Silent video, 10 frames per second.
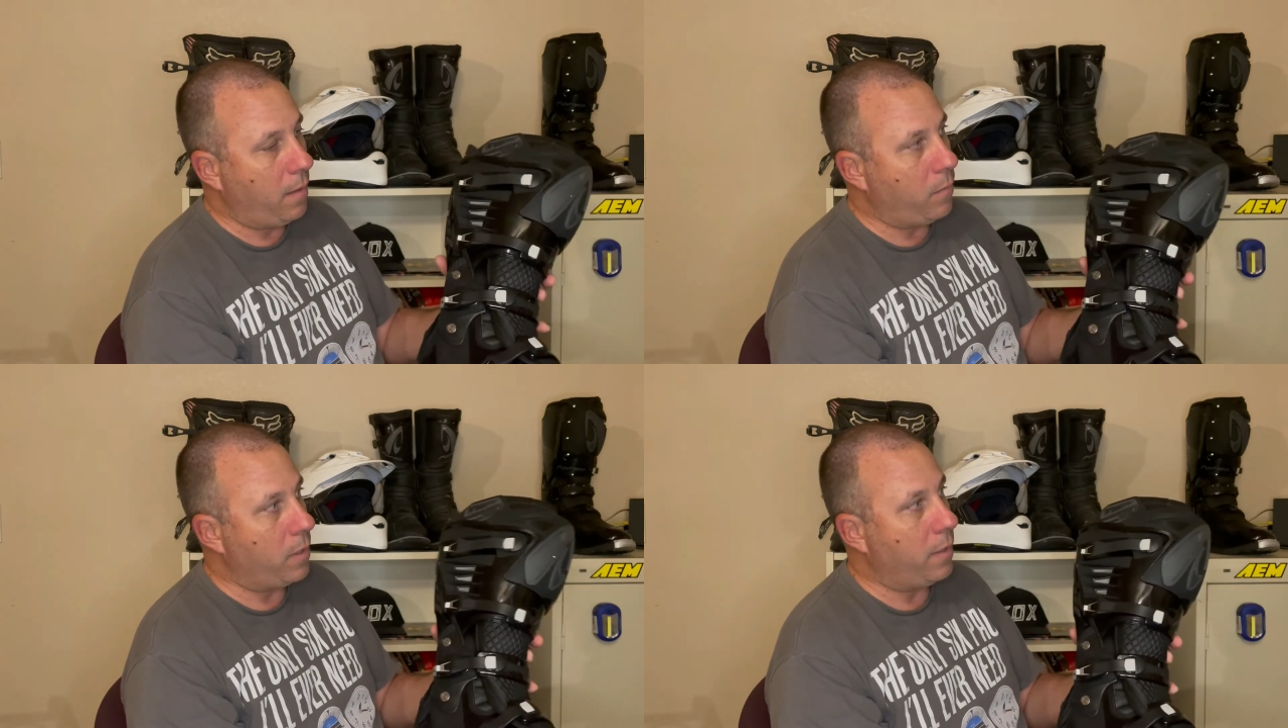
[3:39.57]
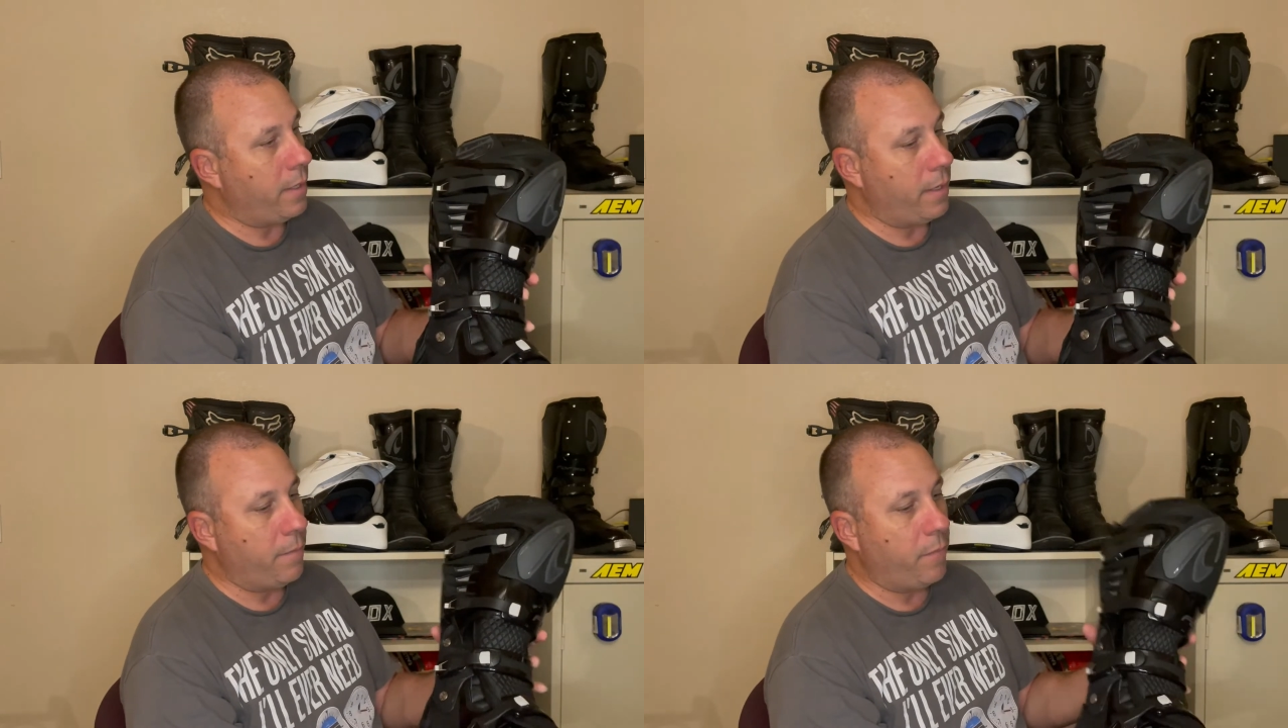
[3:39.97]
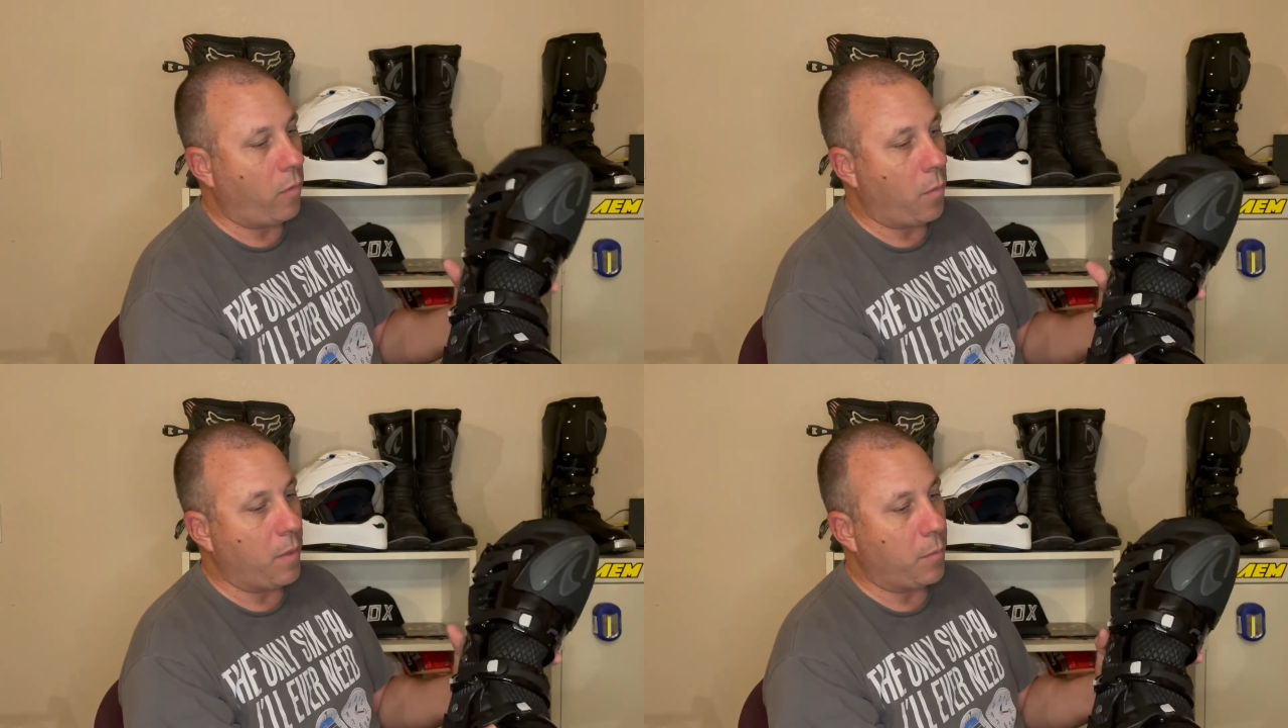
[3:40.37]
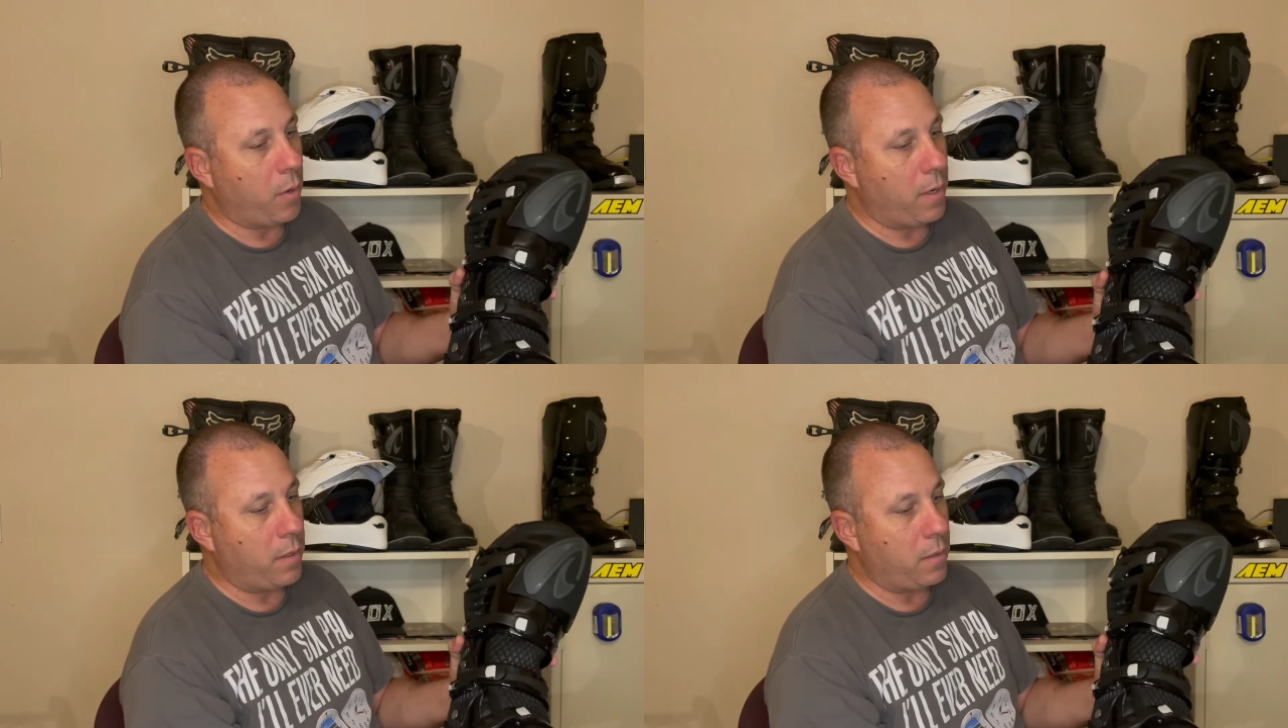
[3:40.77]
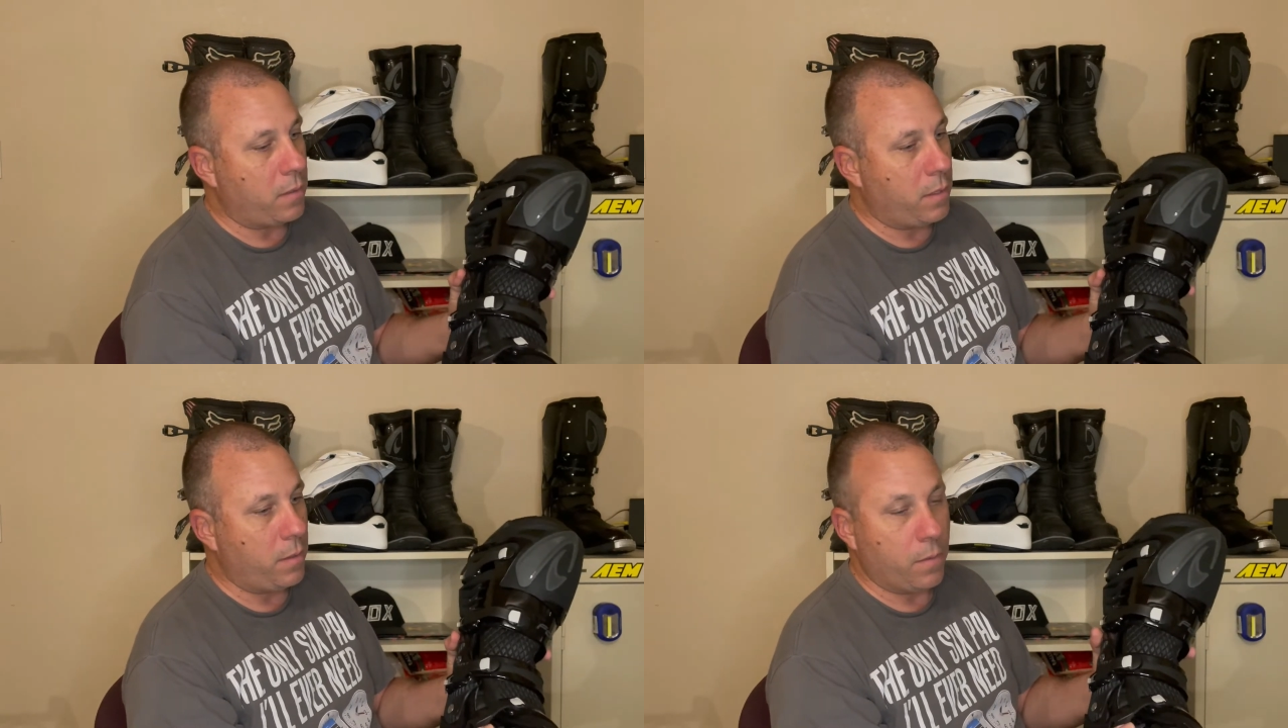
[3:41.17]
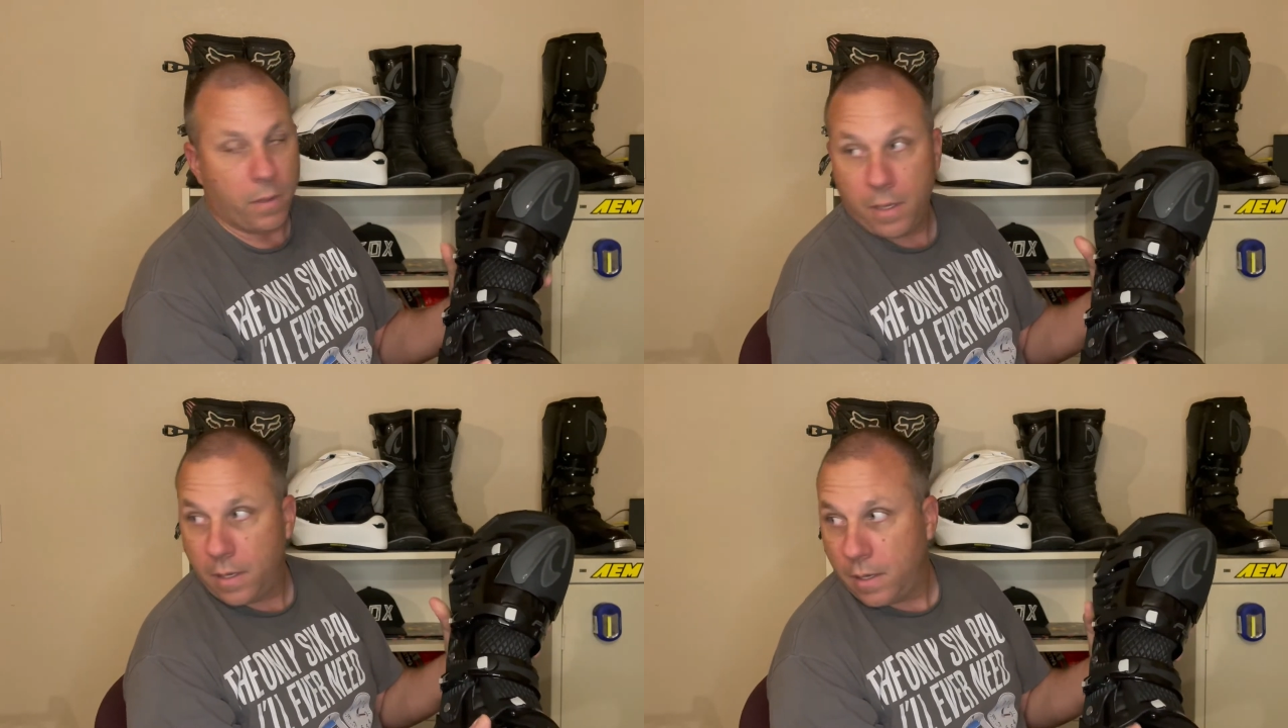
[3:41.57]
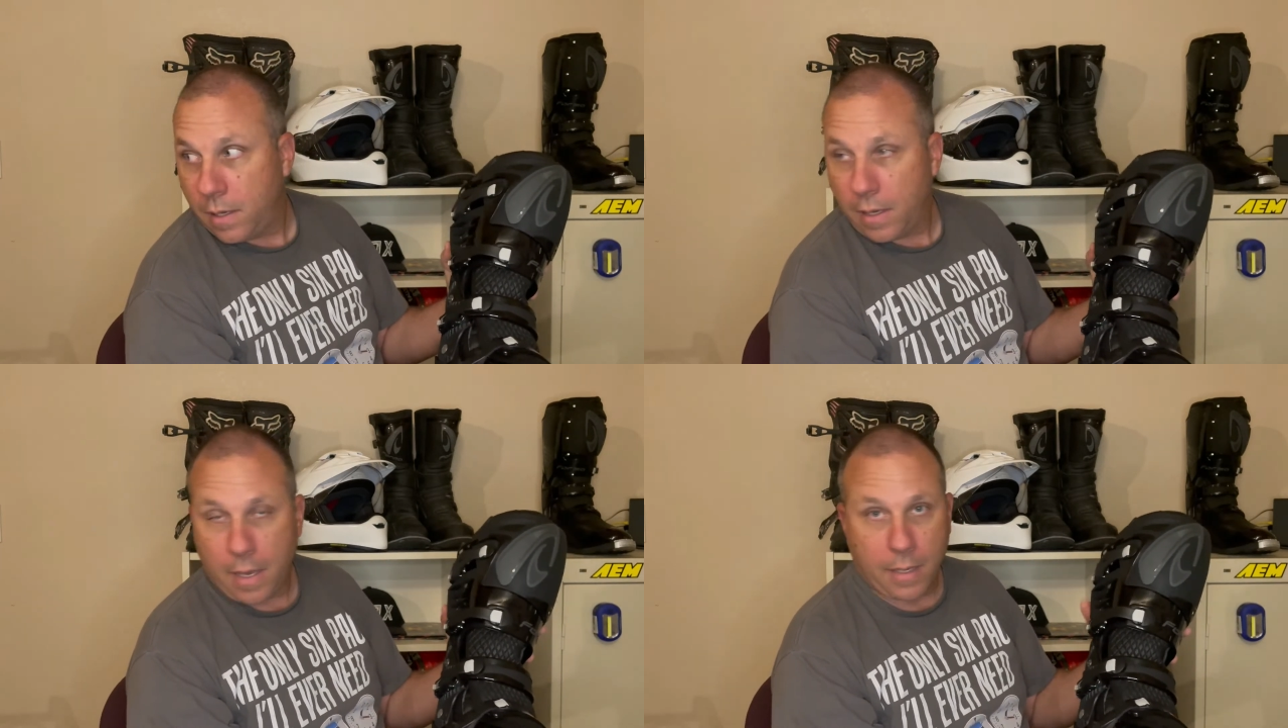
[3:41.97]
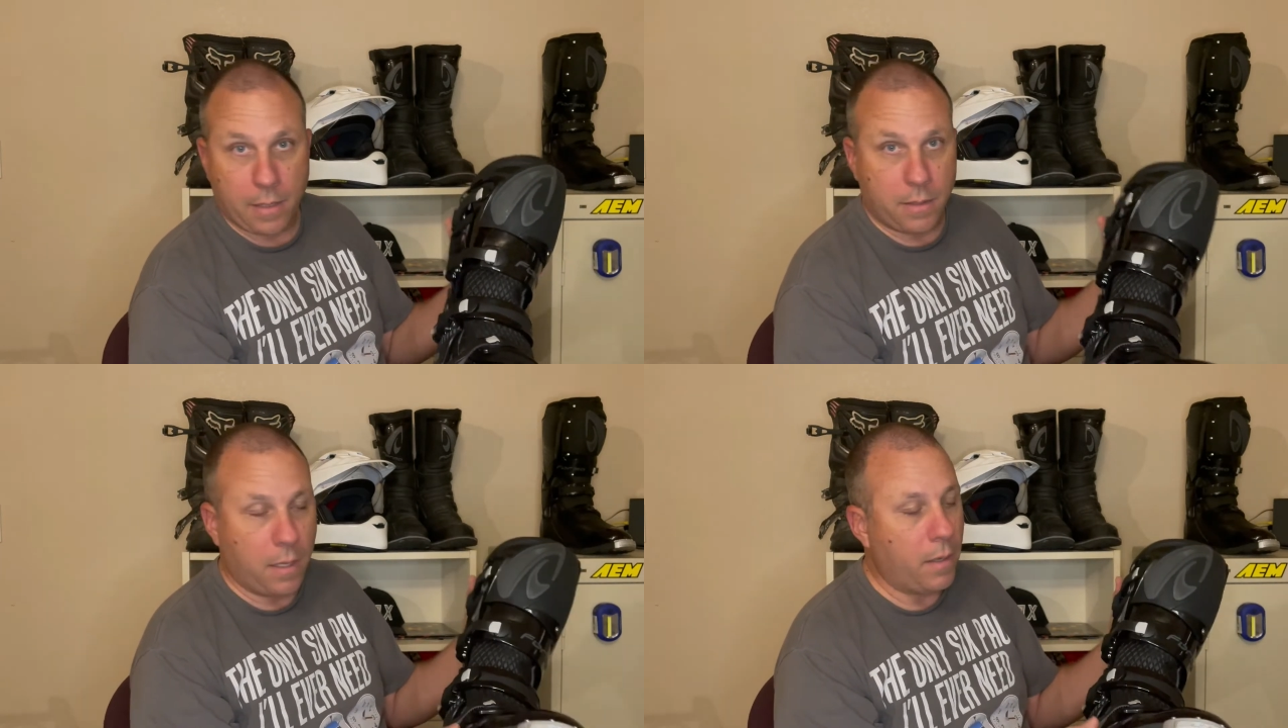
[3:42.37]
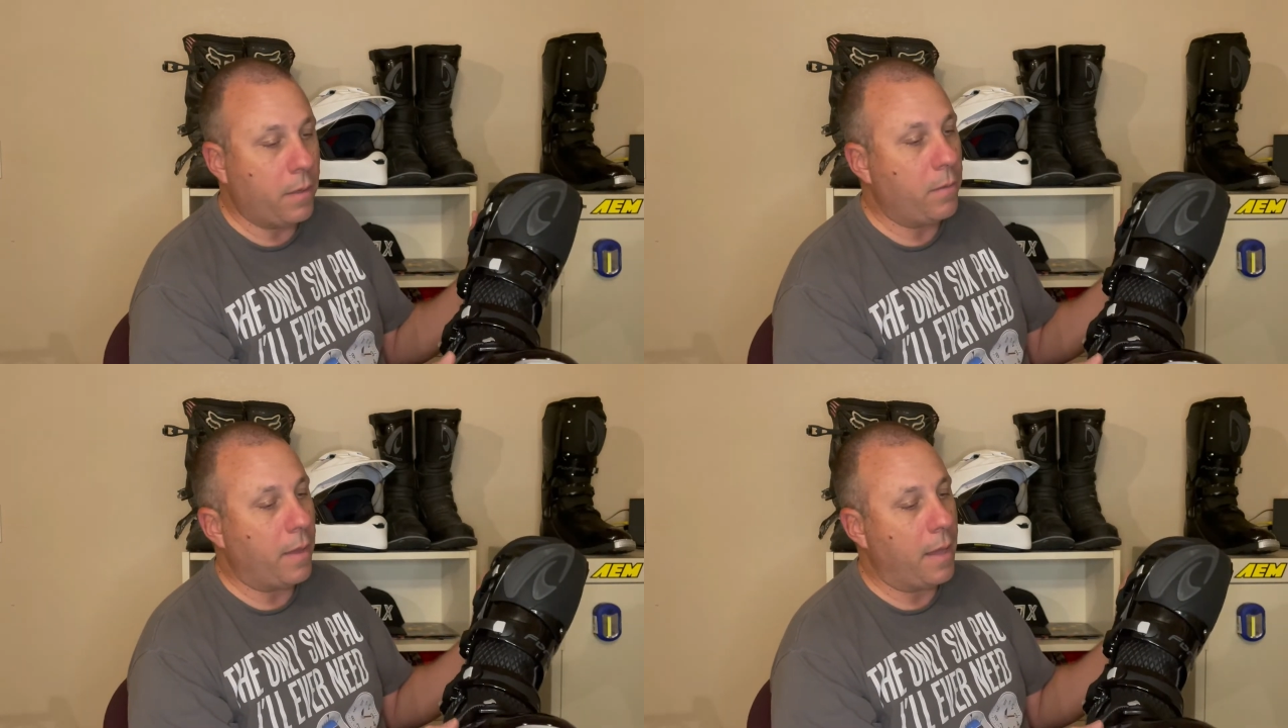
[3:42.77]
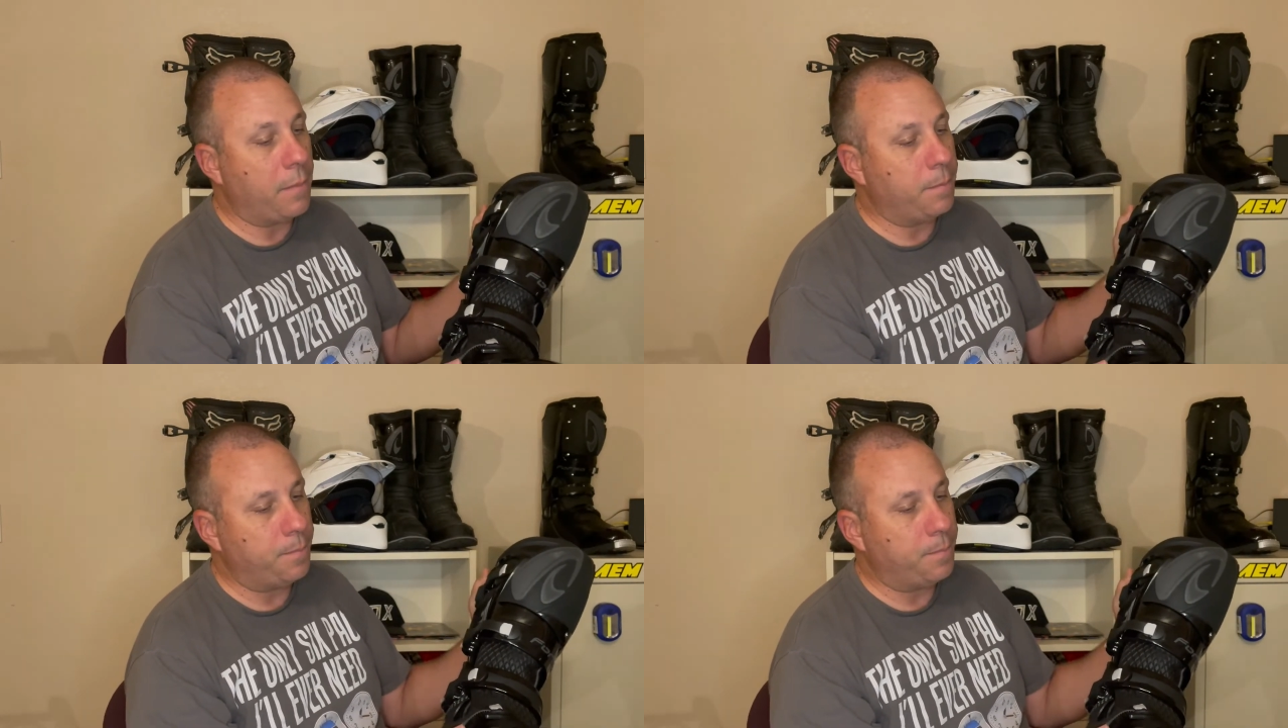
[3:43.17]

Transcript: With the Forma Predator 2, I can tell you that